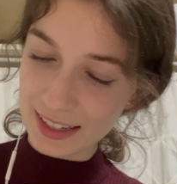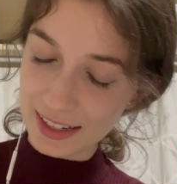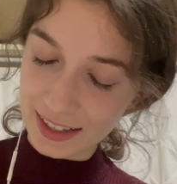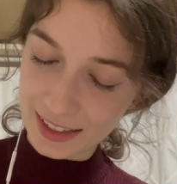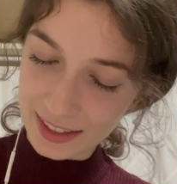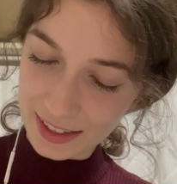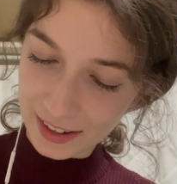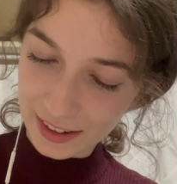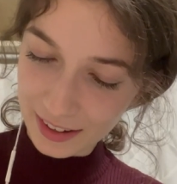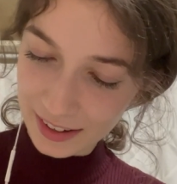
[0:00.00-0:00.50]
an
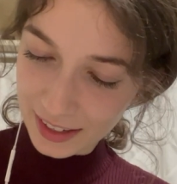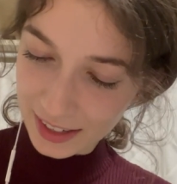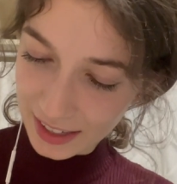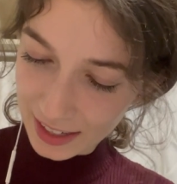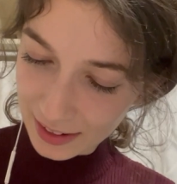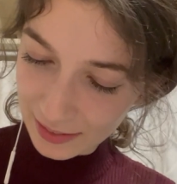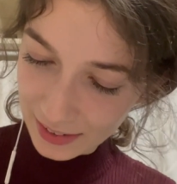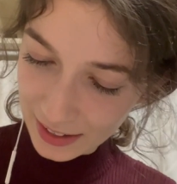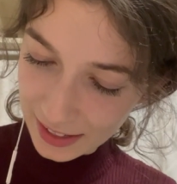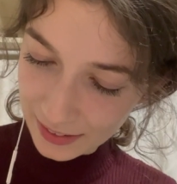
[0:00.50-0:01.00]

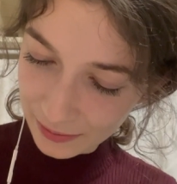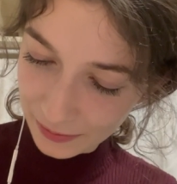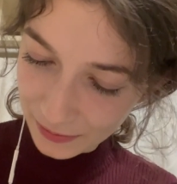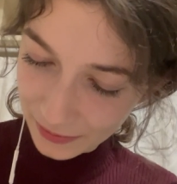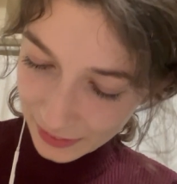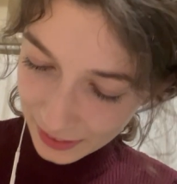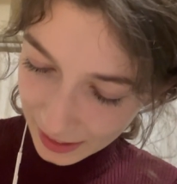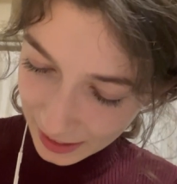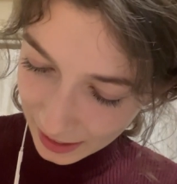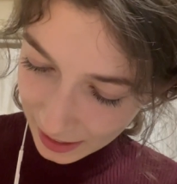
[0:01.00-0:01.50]
eternity, but
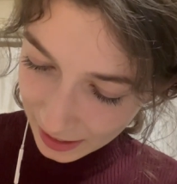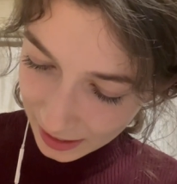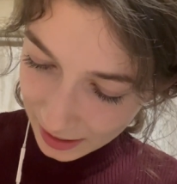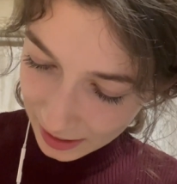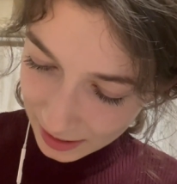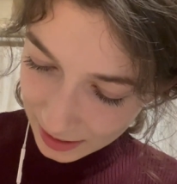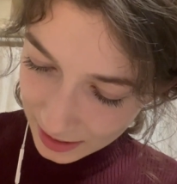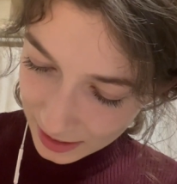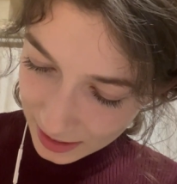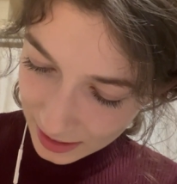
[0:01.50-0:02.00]

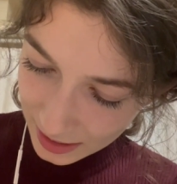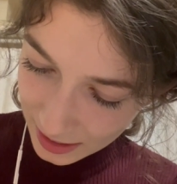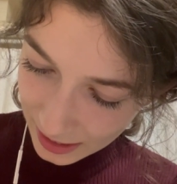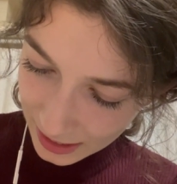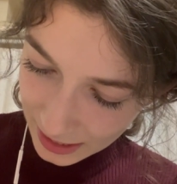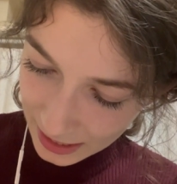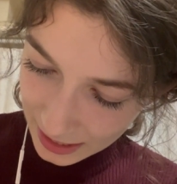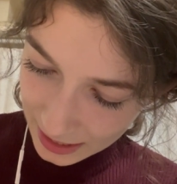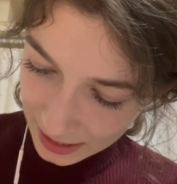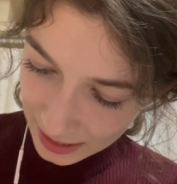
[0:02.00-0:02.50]
just
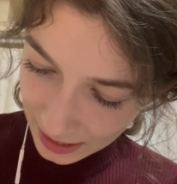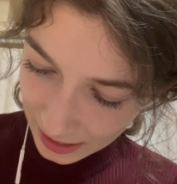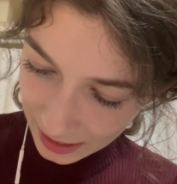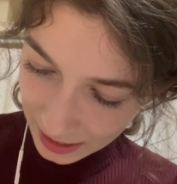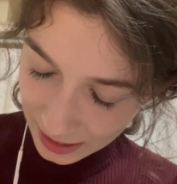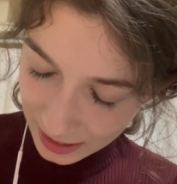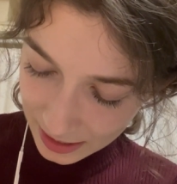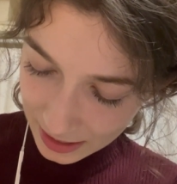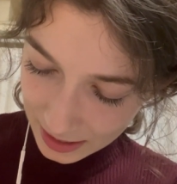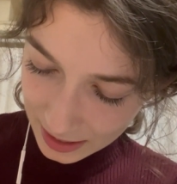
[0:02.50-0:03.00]
30
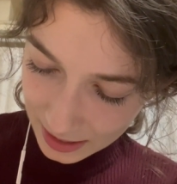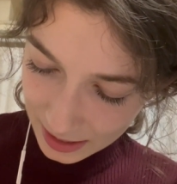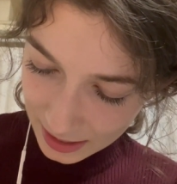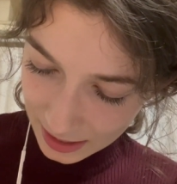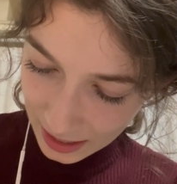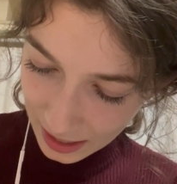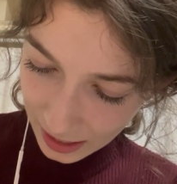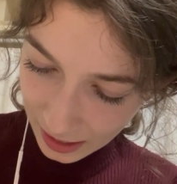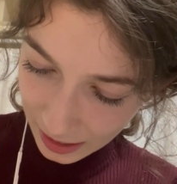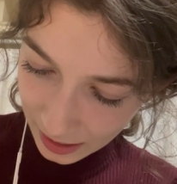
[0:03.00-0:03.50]
seconds,
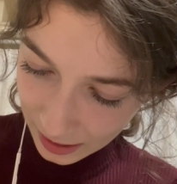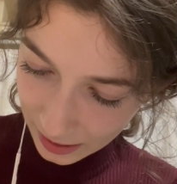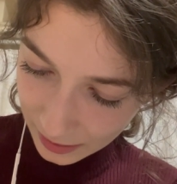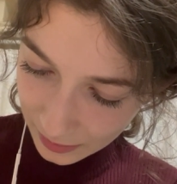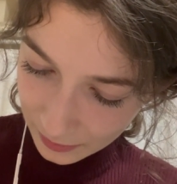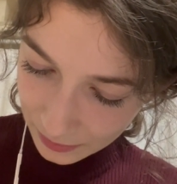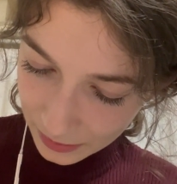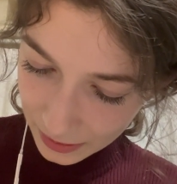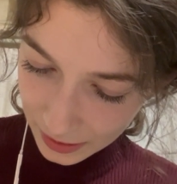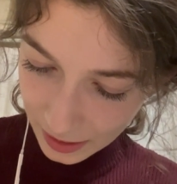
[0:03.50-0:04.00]
yeah.
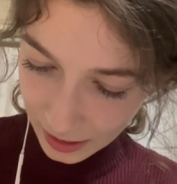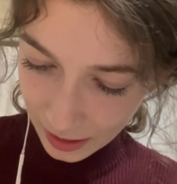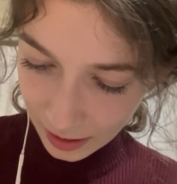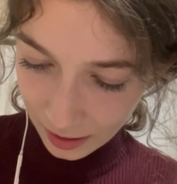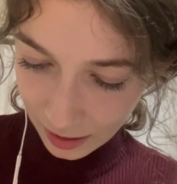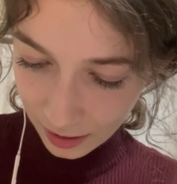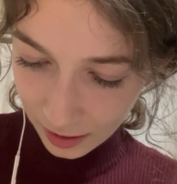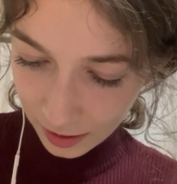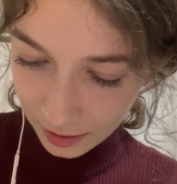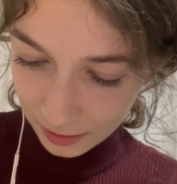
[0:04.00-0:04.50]

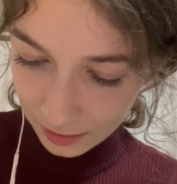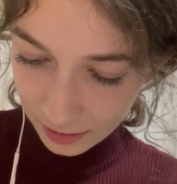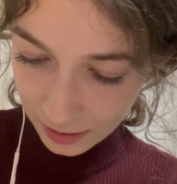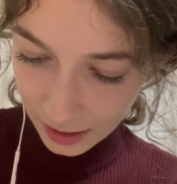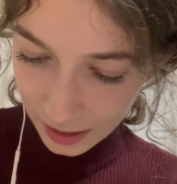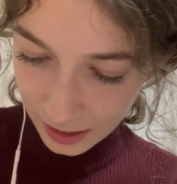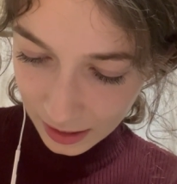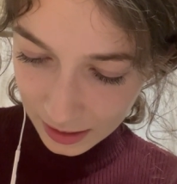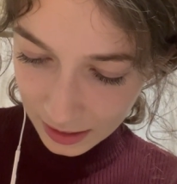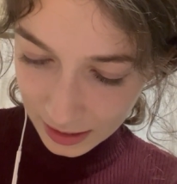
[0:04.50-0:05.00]
Heart
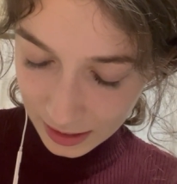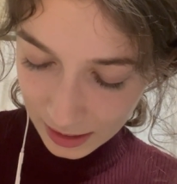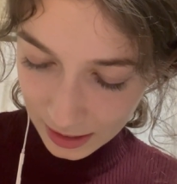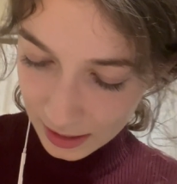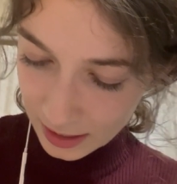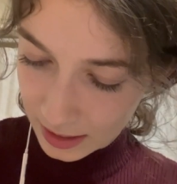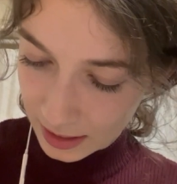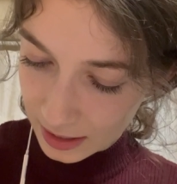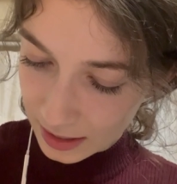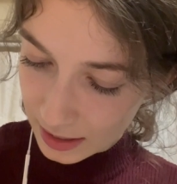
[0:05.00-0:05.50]
rate
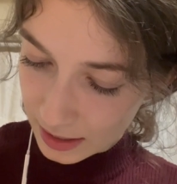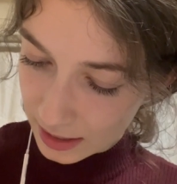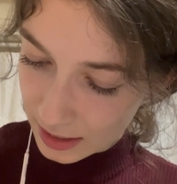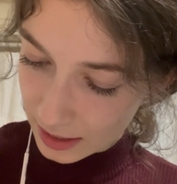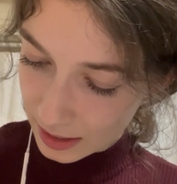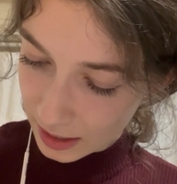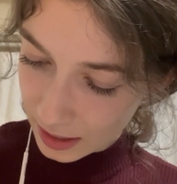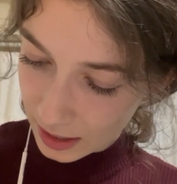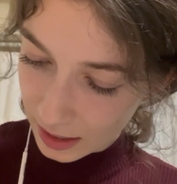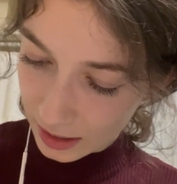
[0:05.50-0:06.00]

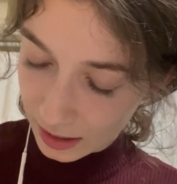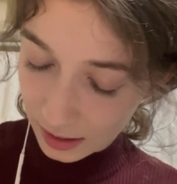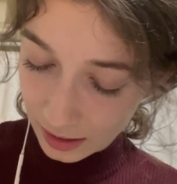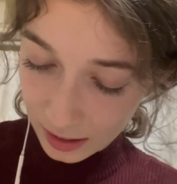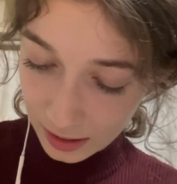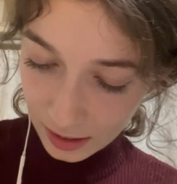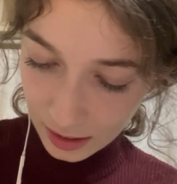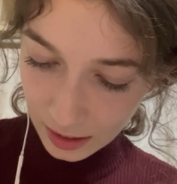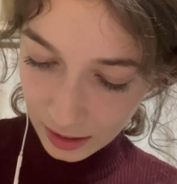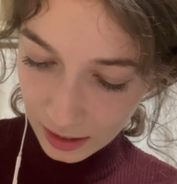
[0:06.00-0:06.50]
is
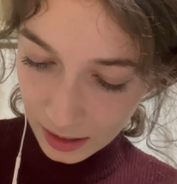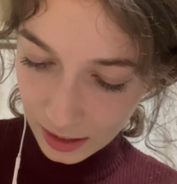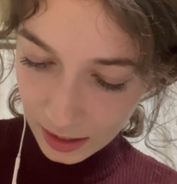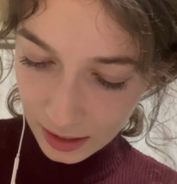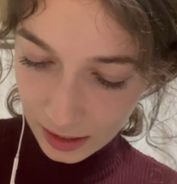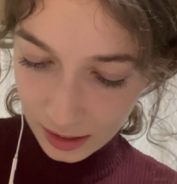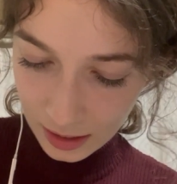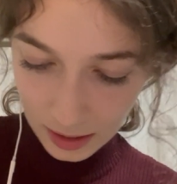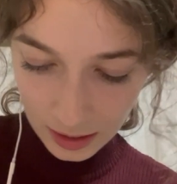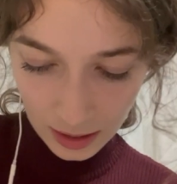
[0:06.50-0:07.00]
good,
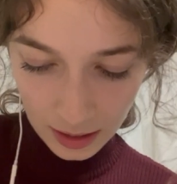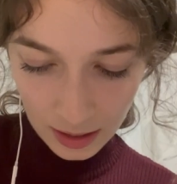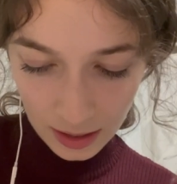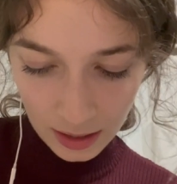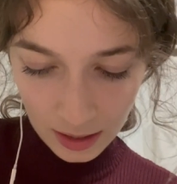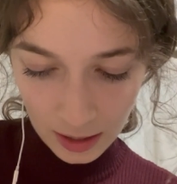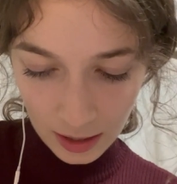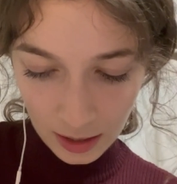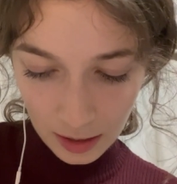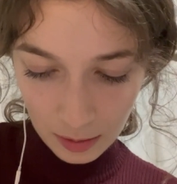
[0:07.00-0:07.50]
and
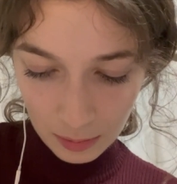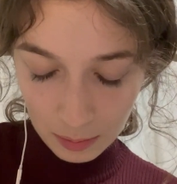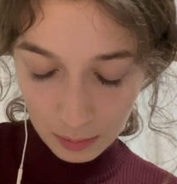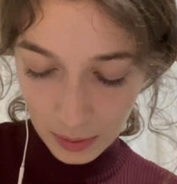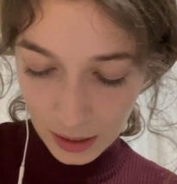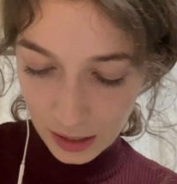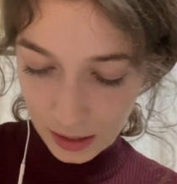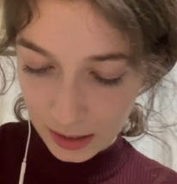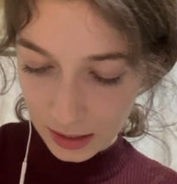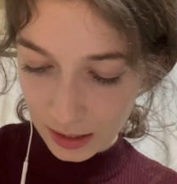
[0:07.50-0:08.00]

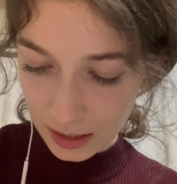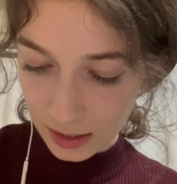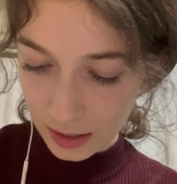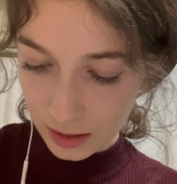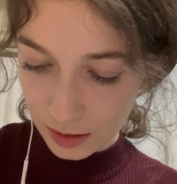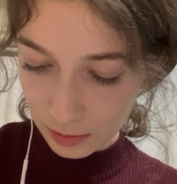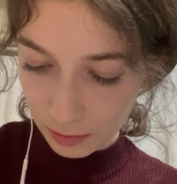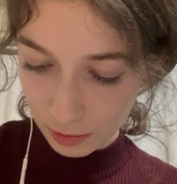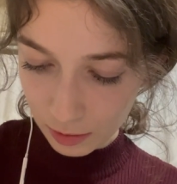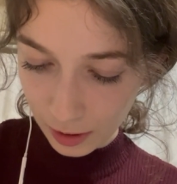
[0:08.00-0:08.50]
beat
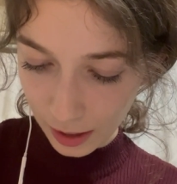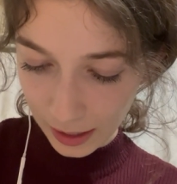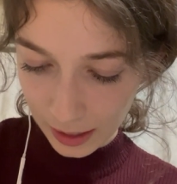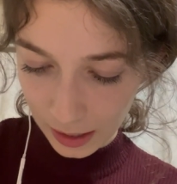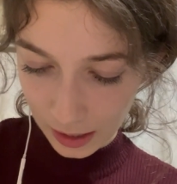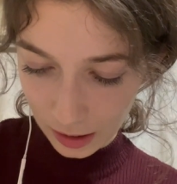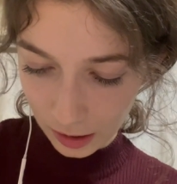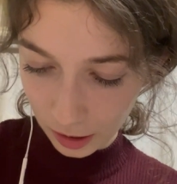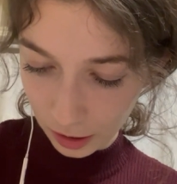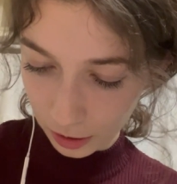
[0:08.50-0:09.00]
is
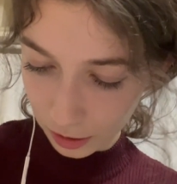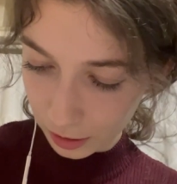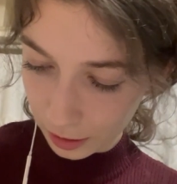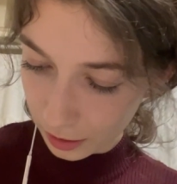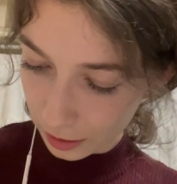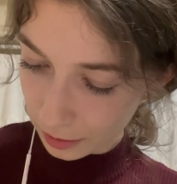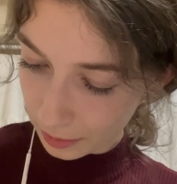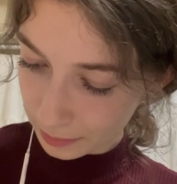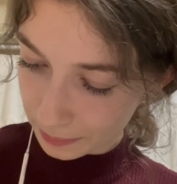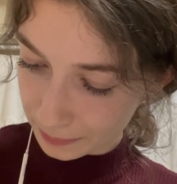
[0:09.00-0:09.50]

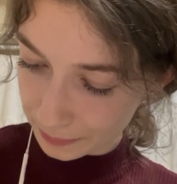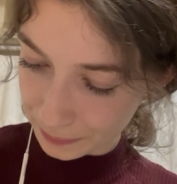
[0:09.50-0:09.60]
regular.